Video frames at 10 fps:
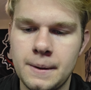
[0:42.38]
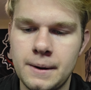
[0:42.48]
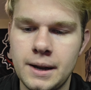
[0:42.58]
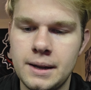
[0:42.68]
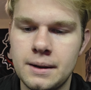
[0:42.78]

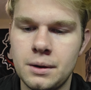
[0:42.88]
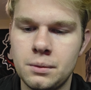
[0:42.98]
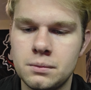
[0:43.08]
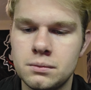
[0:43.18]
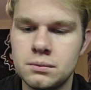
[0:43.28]
Right.
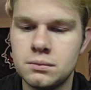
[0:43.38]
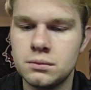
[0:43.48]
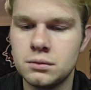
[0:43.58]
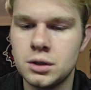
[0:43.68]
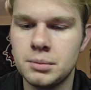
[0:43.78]
Oh,
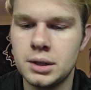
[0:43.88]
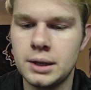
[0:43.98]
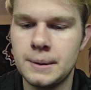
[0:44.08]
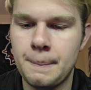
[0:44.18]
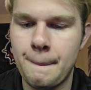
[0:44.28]
come on
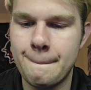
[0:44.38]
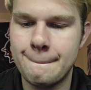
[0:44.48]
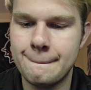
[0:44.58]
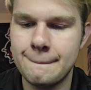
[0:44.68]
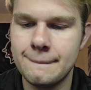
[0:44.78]
now.
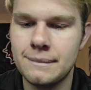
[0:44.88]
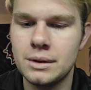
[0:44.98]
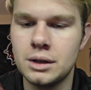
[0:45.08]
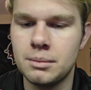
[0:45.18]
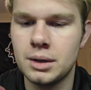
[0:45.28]

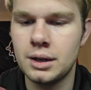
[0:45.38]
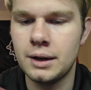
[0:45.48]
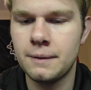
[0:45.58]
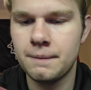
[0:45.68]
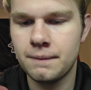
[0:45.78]
Come on
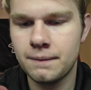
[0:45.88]
now.